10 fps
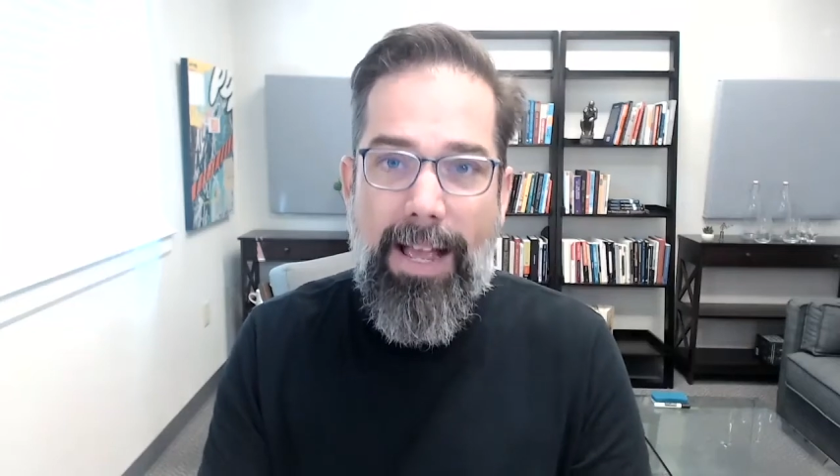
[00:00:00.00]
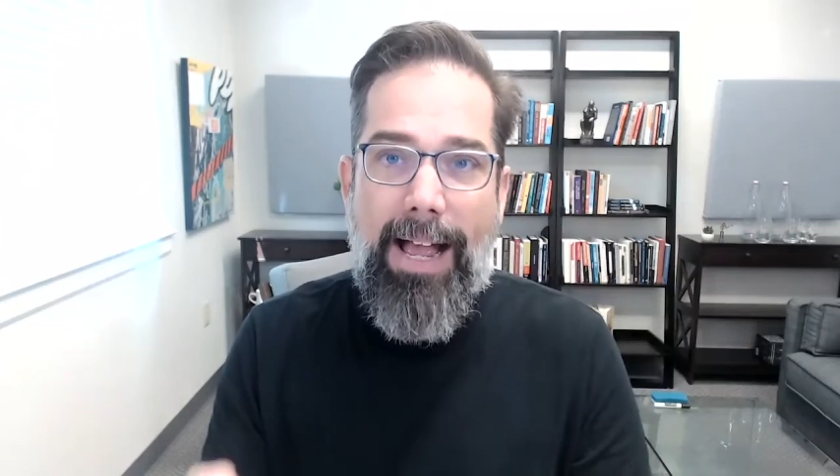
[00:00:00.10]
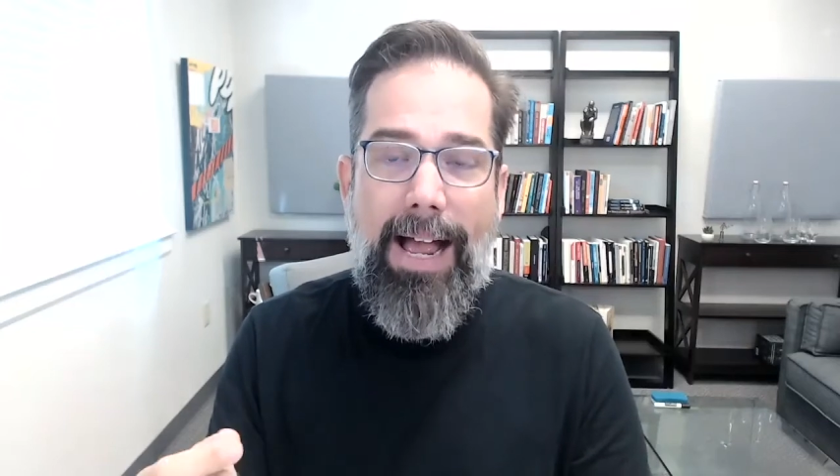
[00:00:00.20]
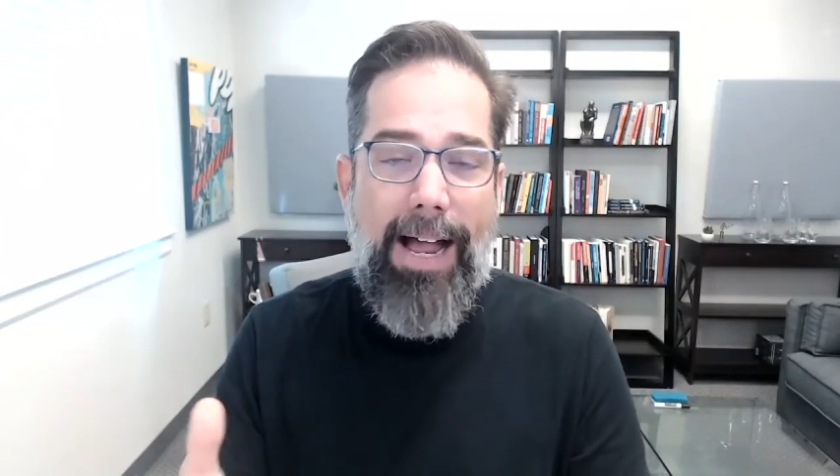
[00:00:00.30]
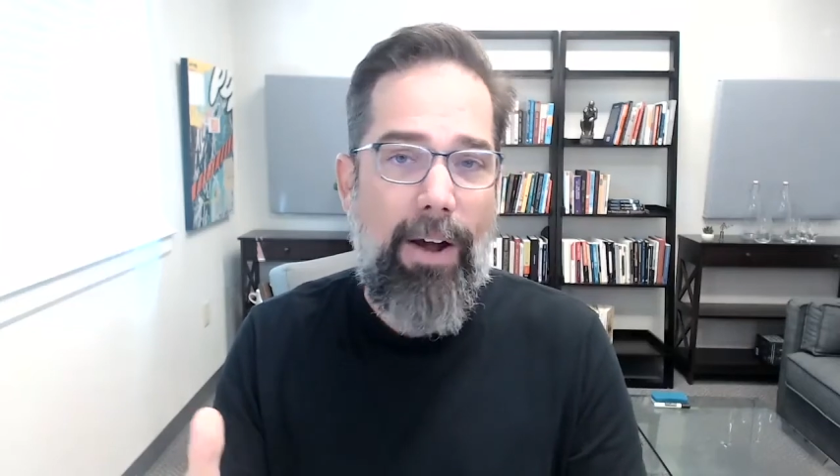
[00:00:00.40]

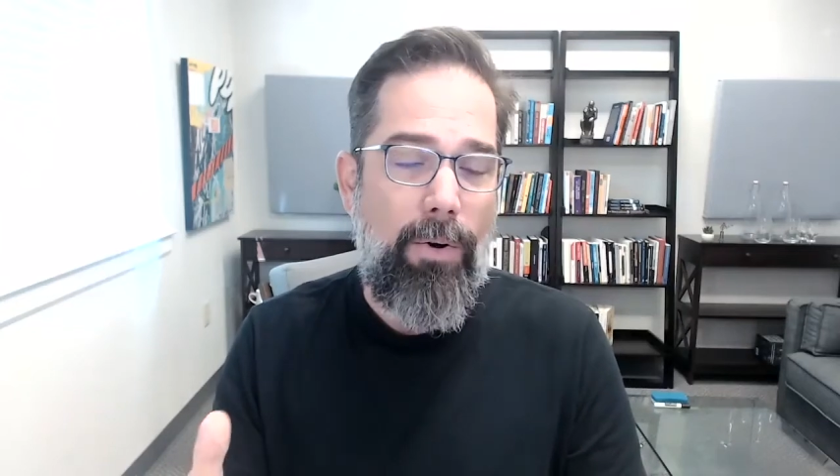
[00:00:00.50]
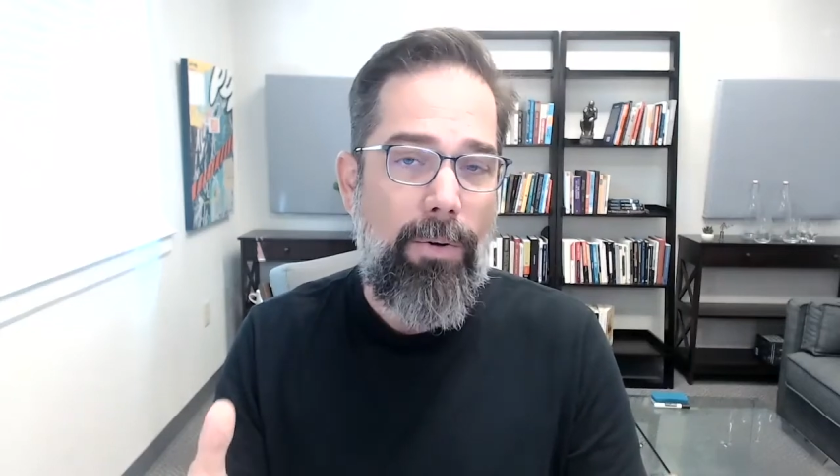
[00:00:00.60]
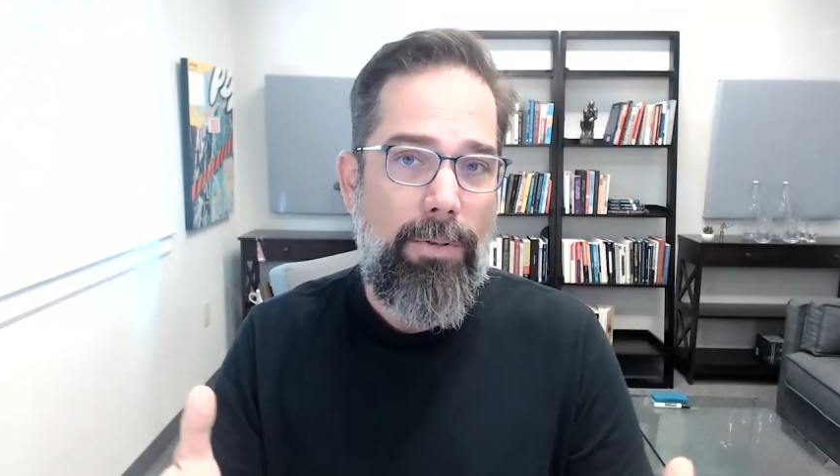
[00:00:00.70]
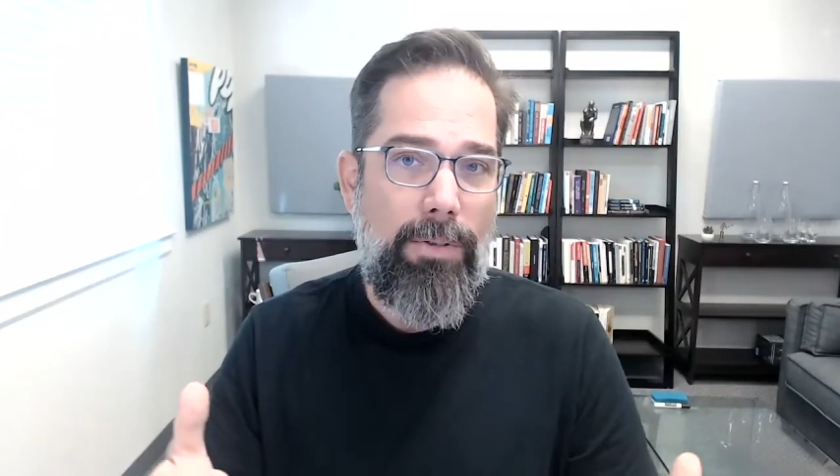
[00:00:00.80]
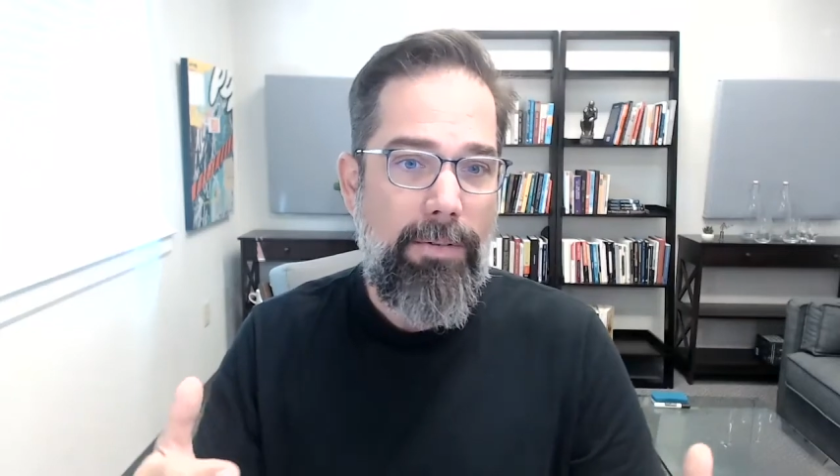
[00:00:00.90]

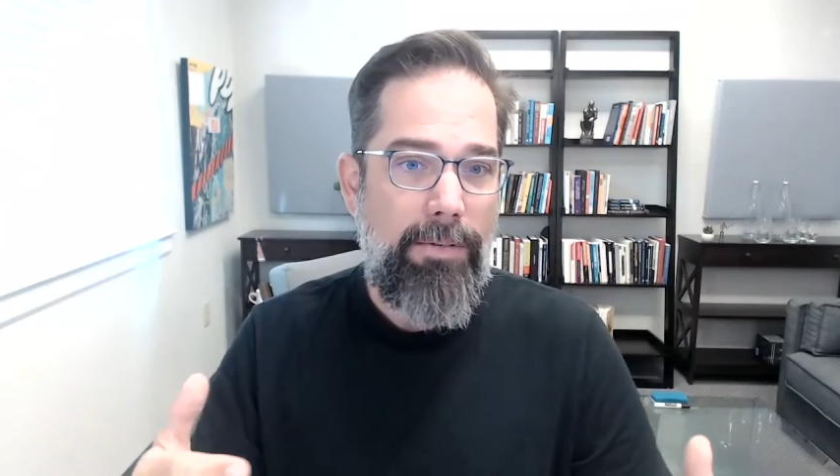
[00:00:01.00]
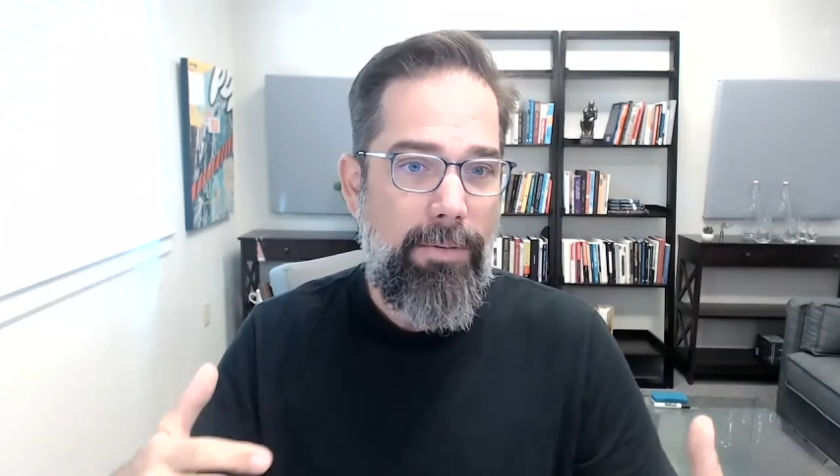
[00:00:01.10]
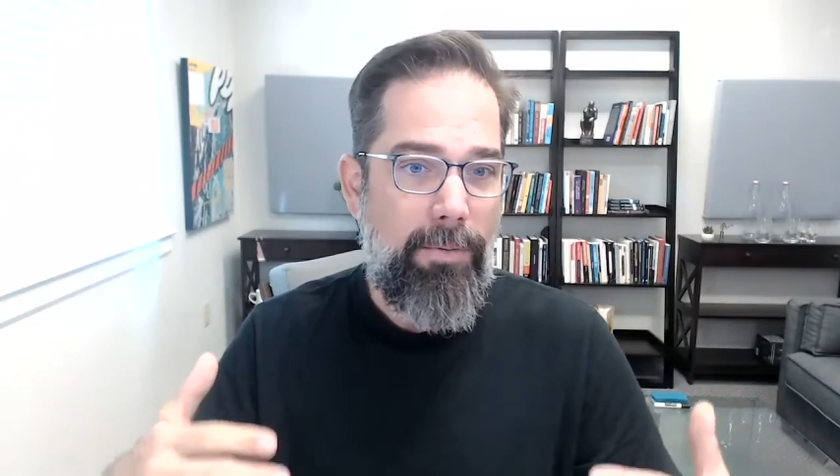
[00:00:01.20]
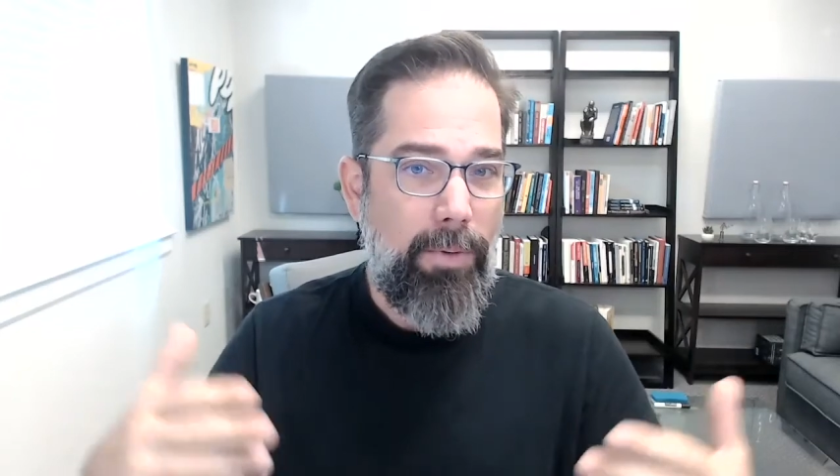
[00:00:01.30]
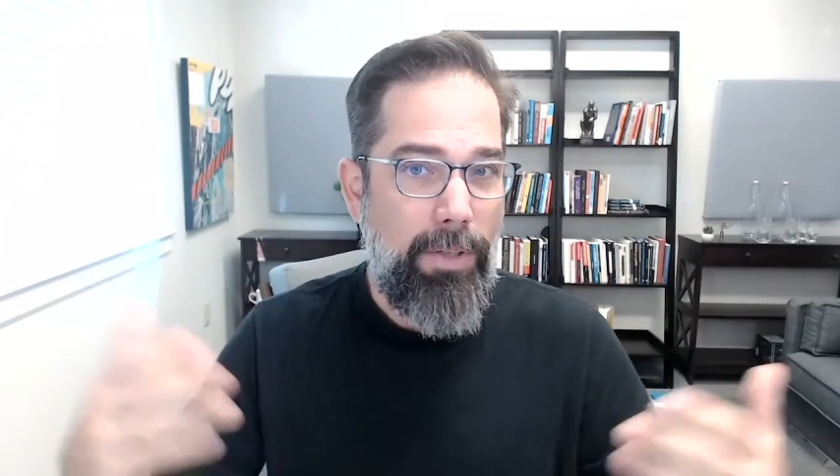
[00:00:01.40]
how
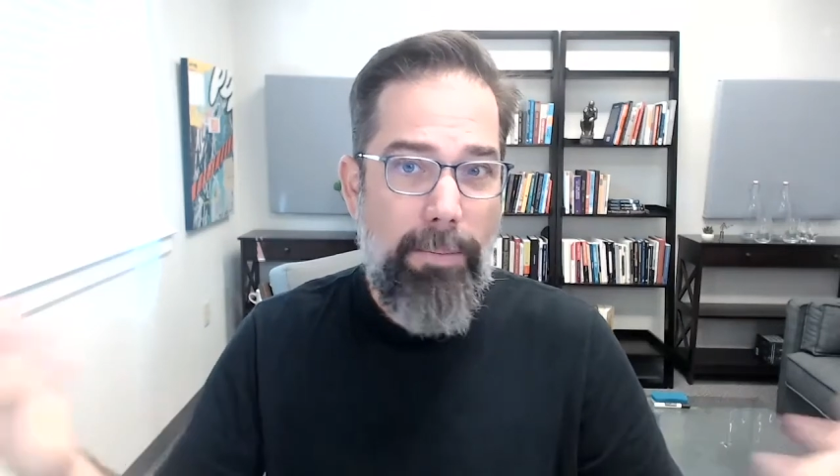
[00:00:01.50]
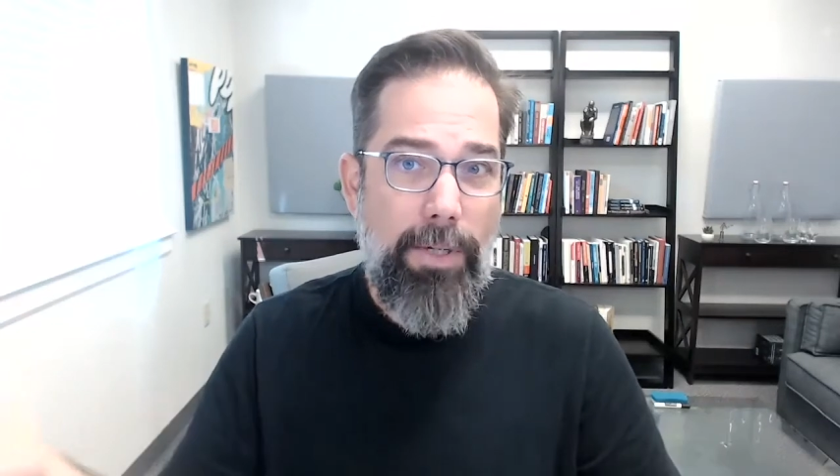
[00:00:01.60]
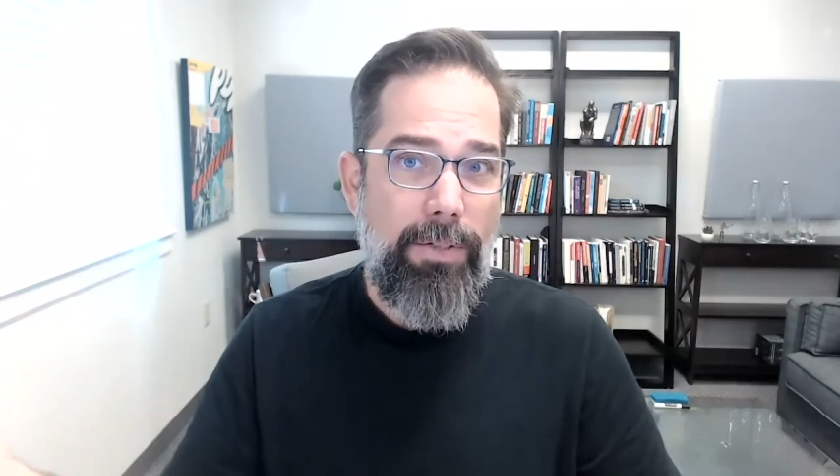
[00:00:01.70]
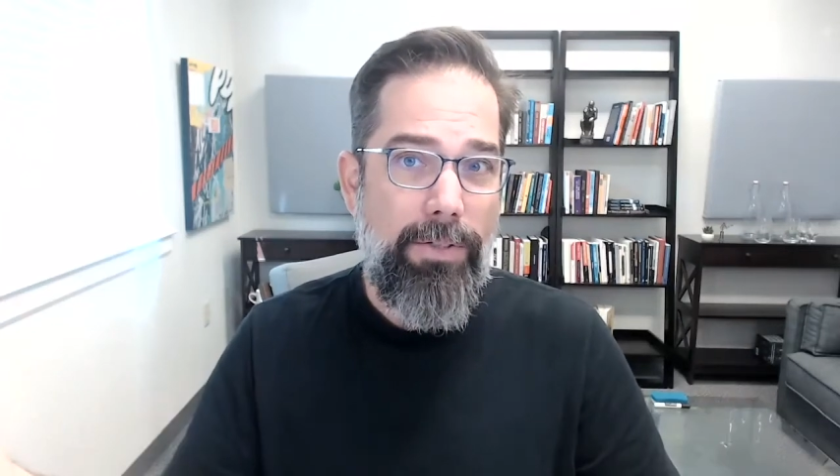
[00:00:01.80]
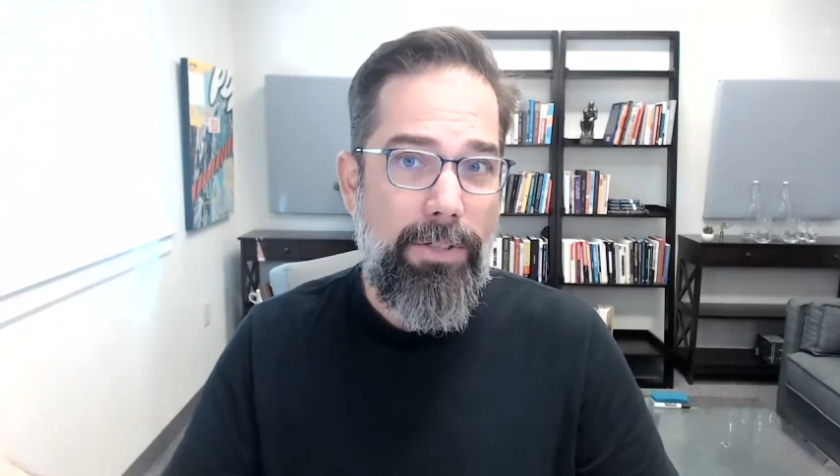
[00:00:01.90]
will
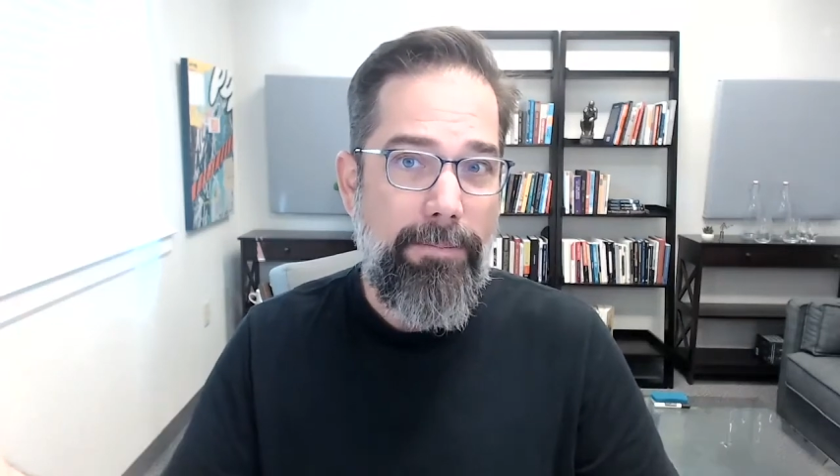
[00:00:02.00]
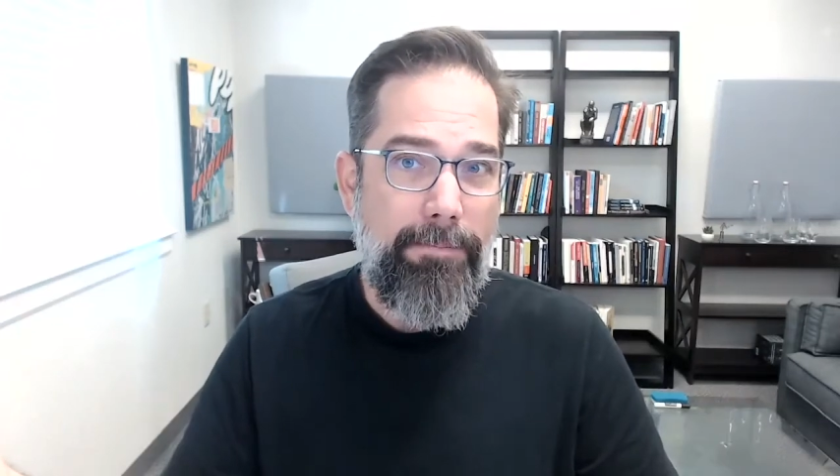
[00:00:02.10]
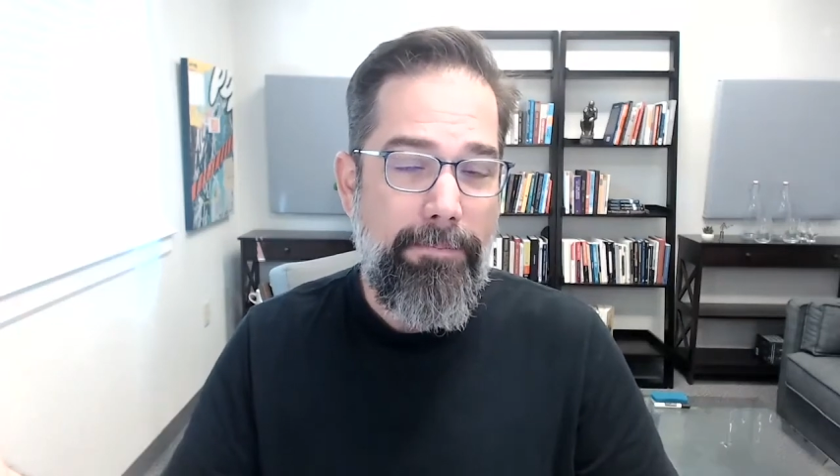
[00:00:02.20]
emerge.